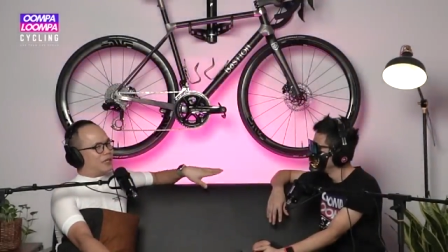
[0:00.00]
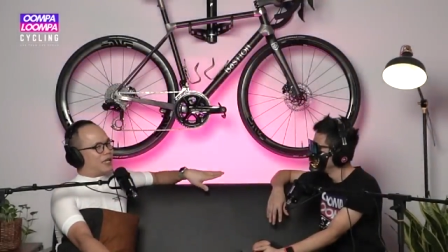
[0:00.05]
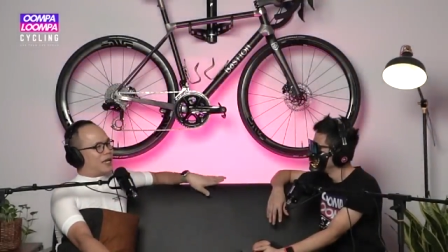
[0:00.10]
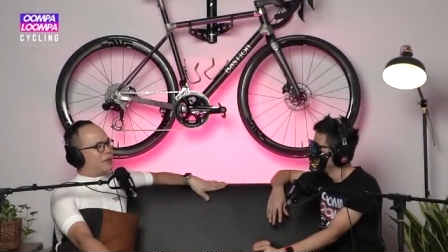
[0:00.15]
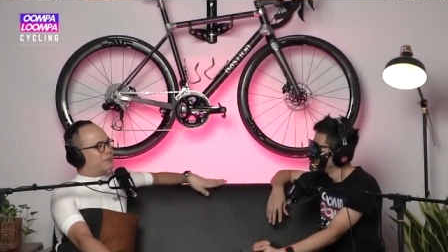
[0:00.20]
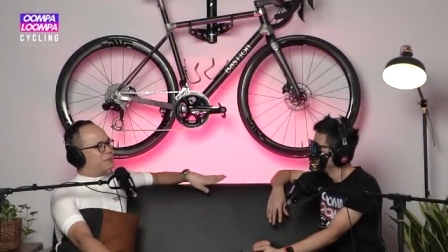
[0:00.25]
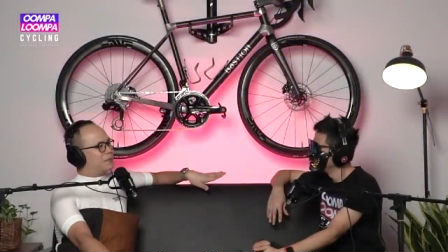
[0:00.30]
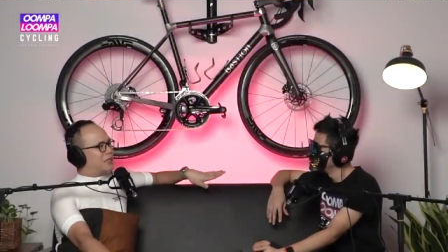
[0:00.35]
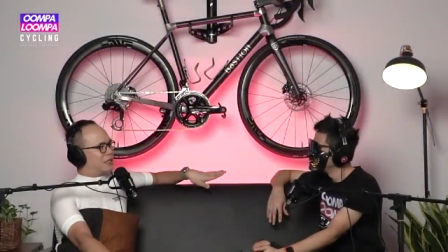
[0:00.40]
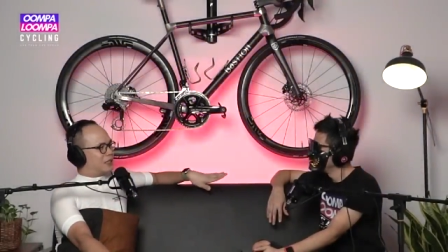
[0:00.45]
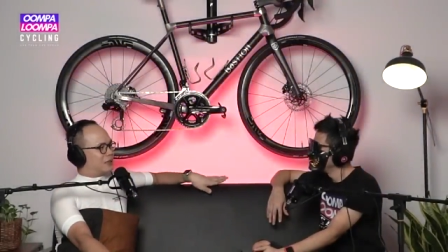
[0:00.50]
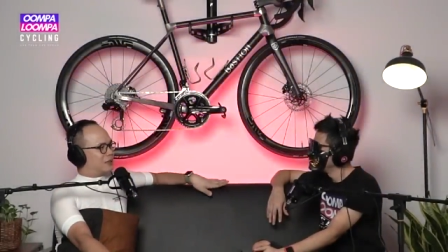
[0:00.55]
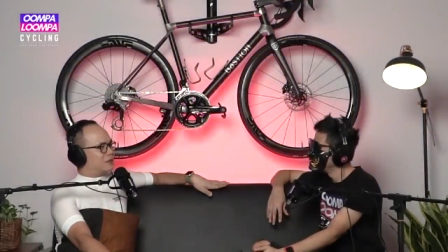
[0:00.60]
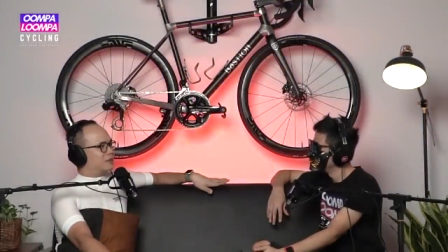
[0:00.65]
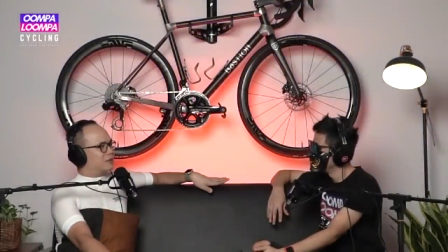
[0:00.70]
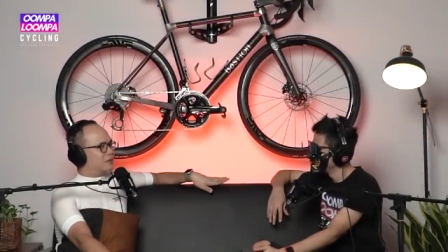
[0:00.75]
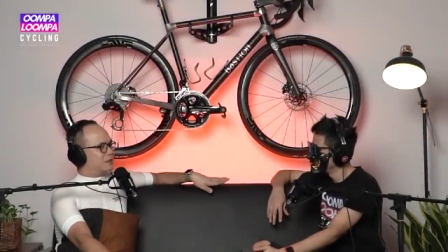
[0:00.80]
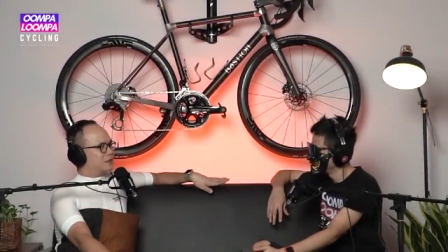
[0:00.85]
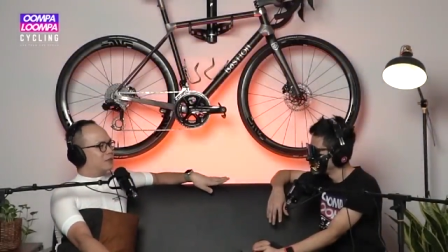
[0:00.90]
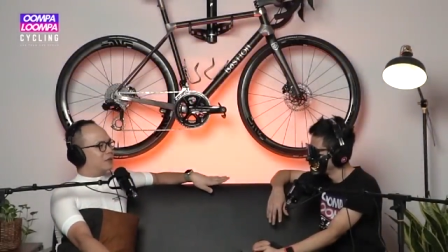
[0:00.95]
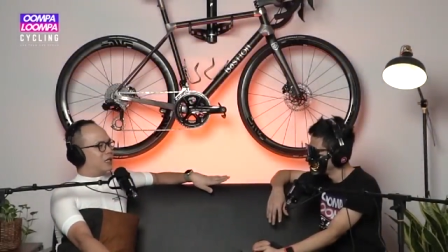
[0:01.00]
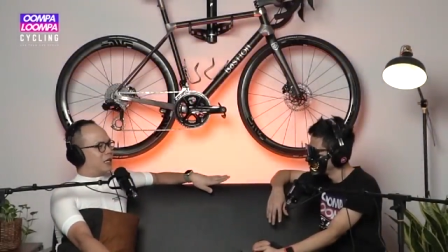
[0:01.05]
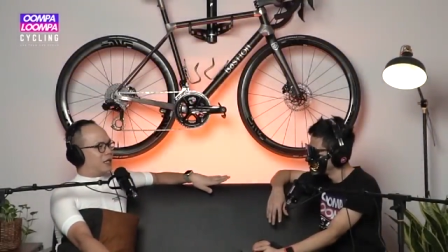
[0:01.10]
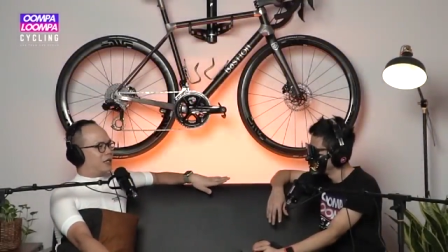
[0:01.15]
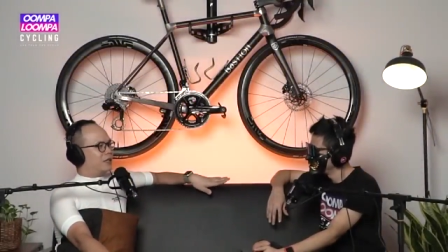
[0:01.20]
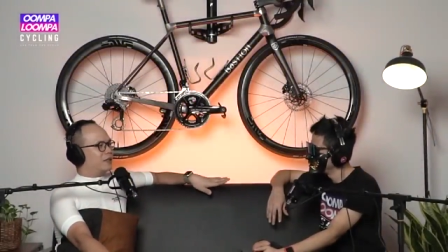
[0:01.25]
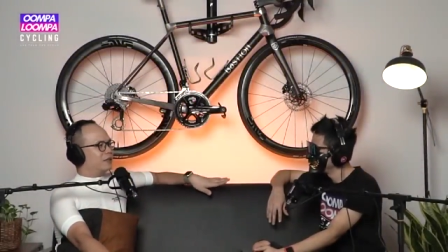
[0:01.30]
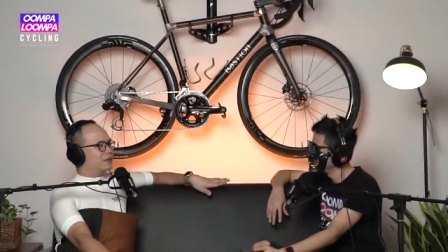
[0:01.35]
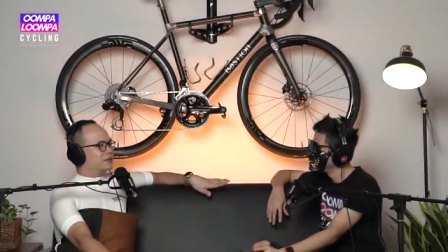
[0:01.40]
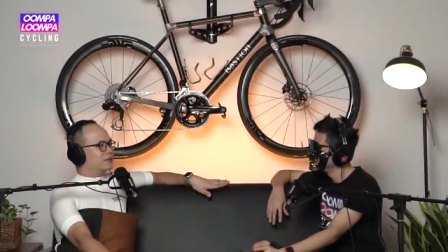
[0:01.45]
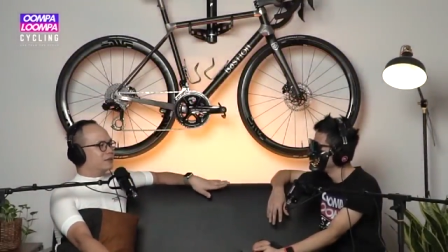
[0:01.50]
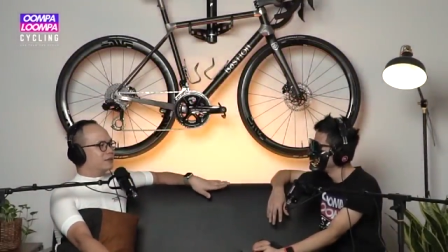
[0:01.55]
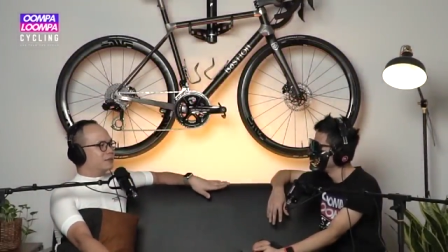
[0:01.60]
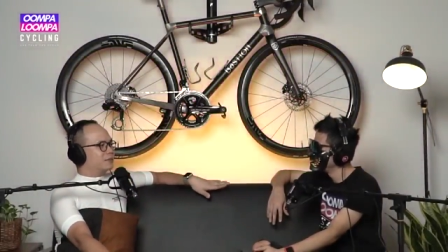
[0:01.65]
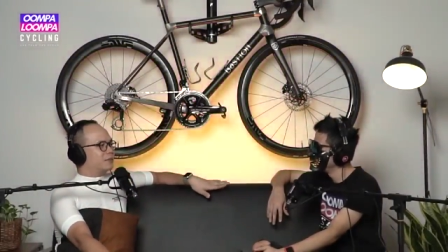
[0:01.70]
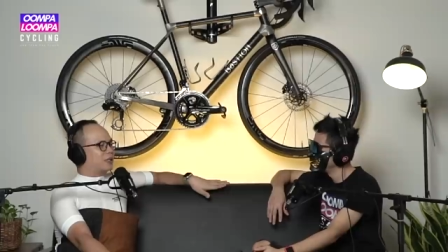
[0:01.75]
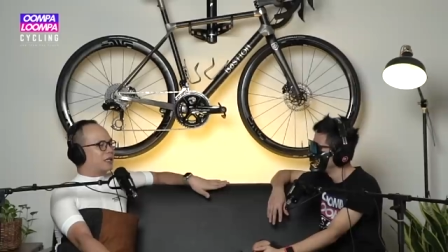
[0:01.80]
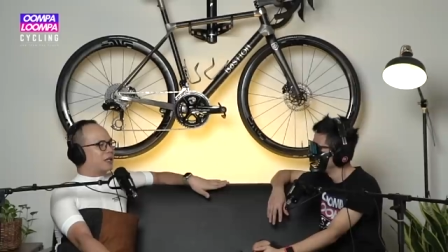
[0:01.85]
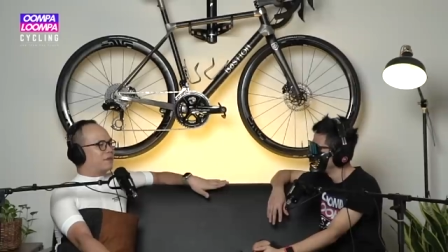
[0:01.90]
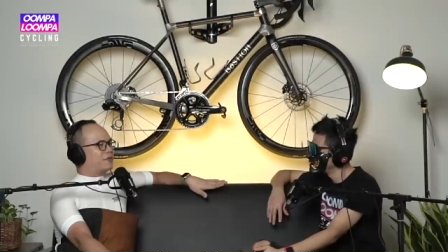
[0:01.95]
damn lah. Okay,
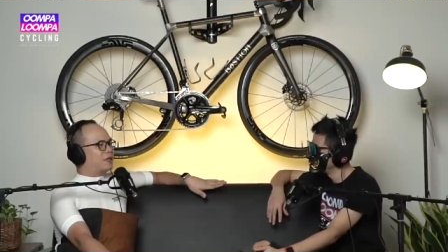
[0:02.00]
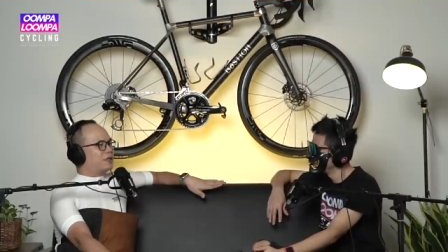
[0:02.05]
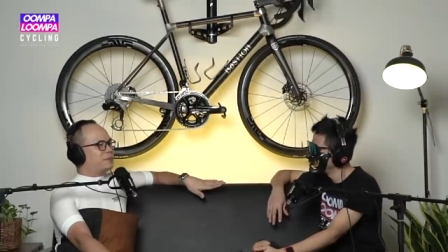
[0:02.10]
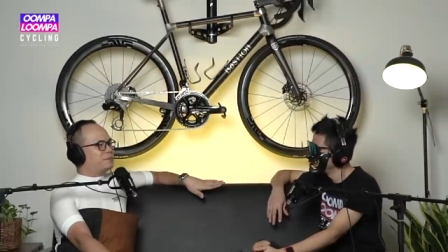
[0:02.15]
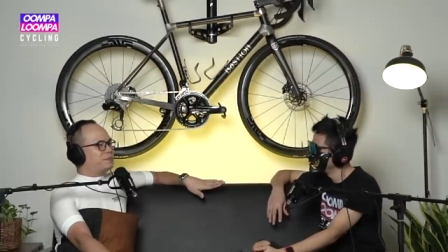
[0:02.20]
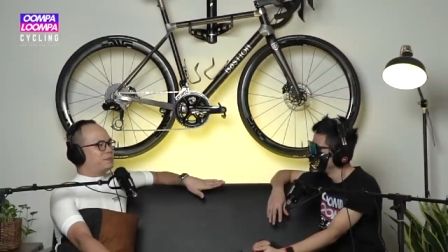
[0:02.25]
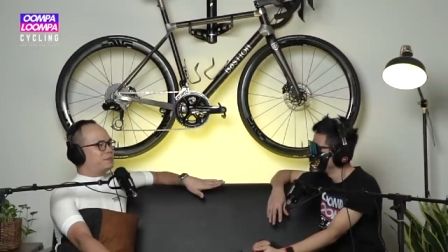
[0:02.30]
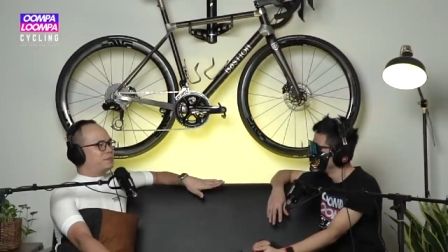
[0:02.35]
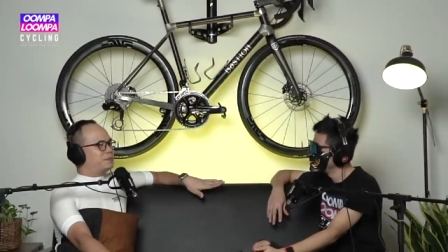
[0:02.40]
but I find